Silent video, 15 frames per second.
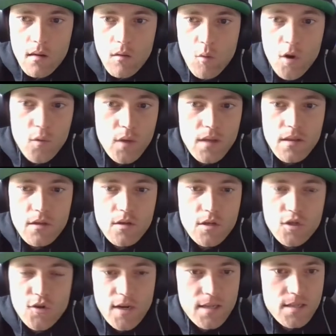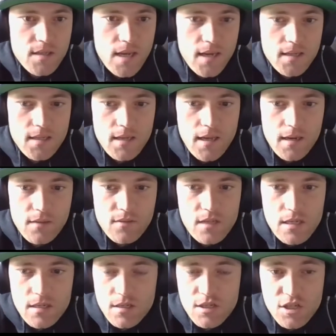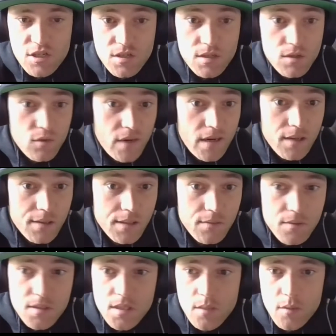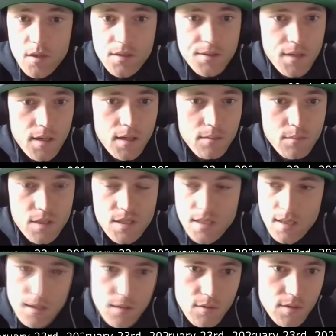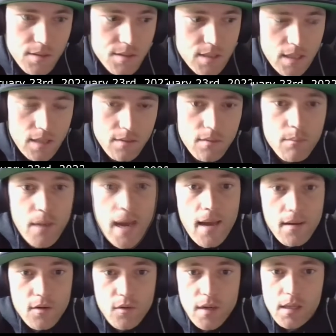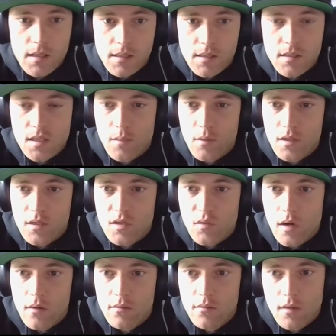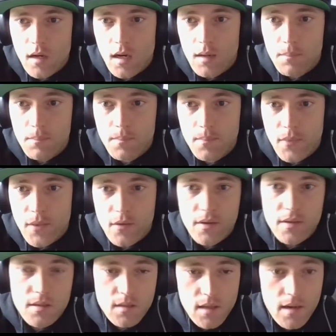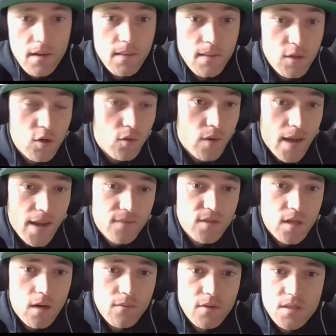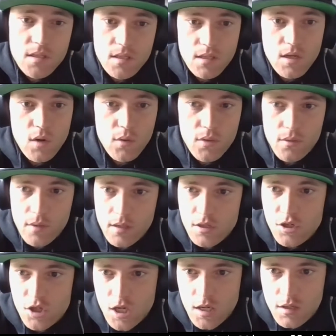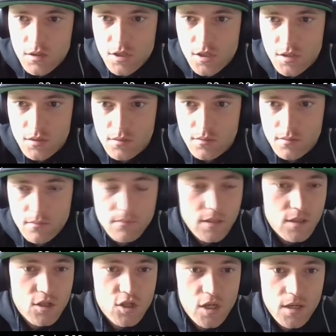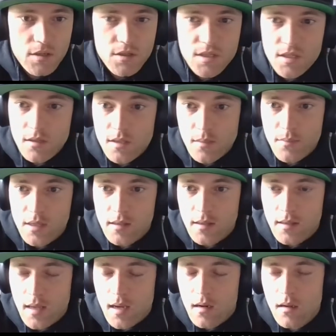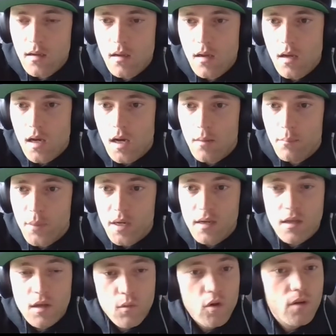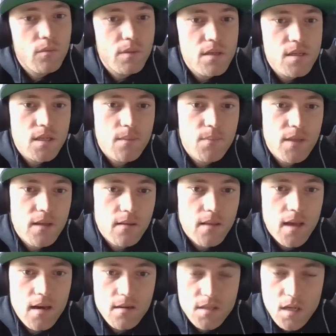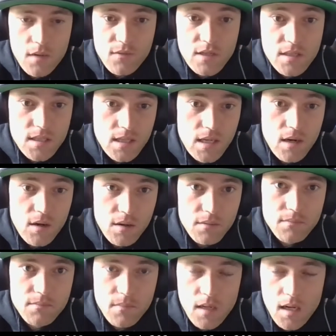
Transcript: One way that you can transact an NFT is just directly with someone, just like you can send PAC directly to someone as well. You don't have to obviously go through an exchange to exchange something like that, but it will be something that is obviously in our